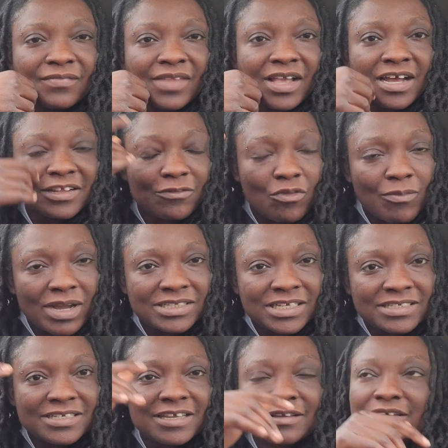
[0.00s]
And the woman
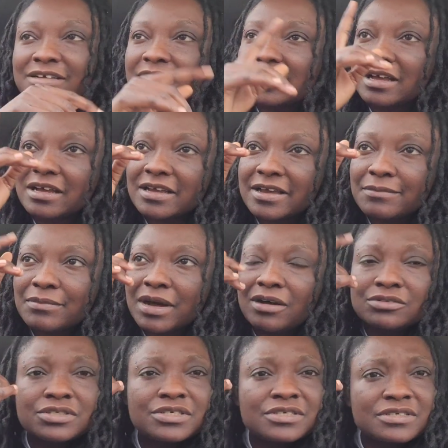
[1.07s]
just came
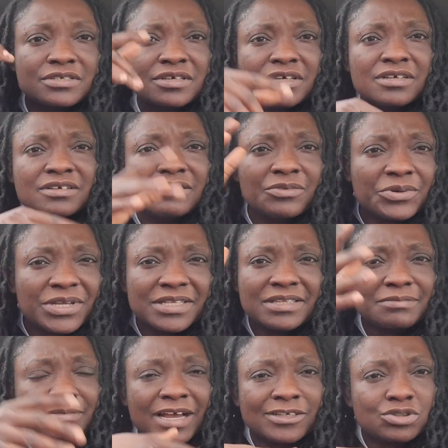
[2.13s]
out with
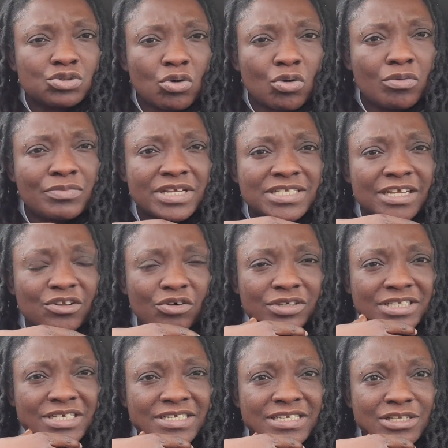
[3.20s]
my soulmate and all
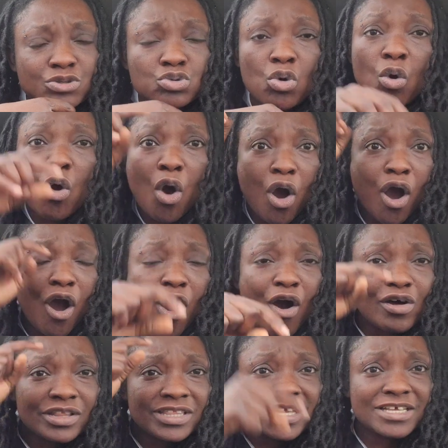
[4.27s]
this. So
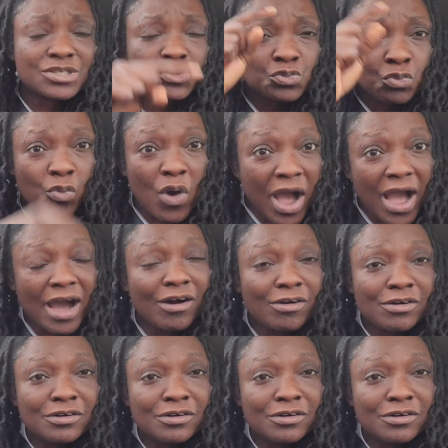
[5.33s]
all this while,